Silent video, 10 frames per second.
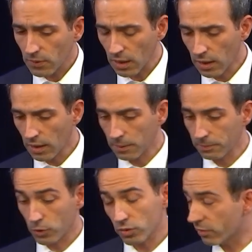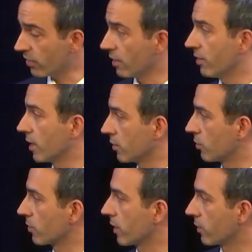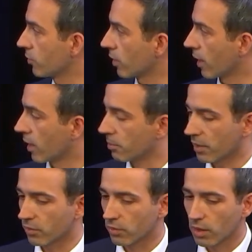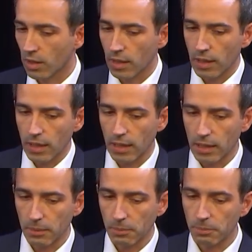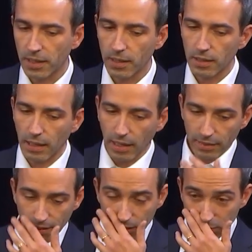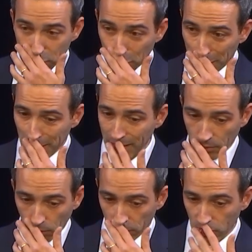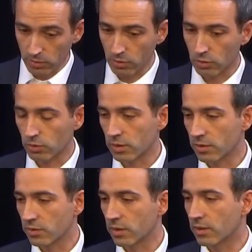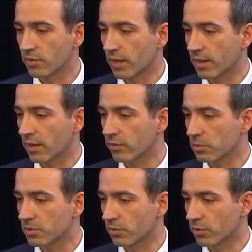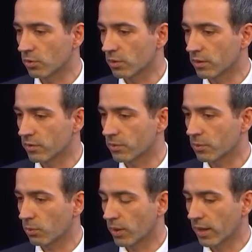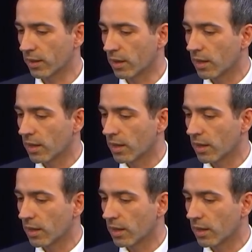Um, those are very valid use cases for an I PaaS. Uh, but I think historically what we've also noticed is that customers have told us when